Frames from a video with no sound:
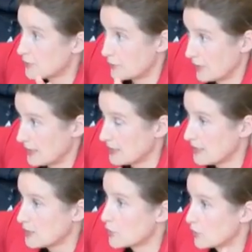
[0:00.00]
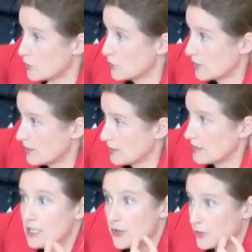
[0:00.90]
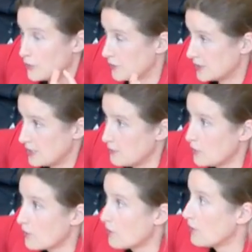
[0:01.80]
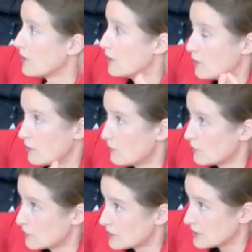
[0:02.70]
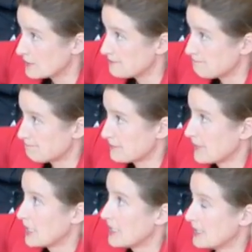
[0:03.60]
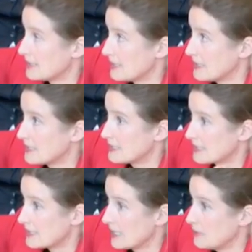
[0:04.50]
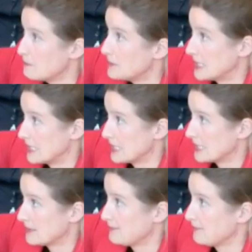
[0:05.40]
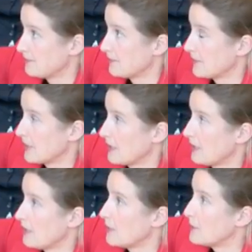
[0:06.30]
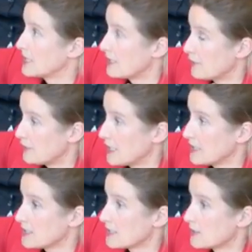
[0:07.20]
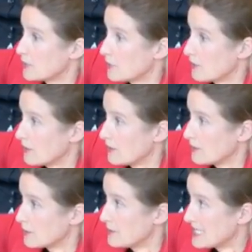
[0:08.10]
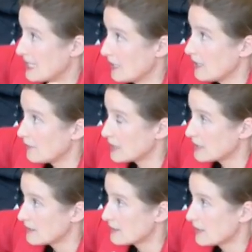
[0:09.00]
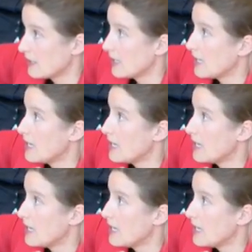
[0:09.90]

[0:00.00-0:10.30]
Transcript: it through lignite or nuclear, through steam coal or water. It is the same business. But they failed to submit any evidence.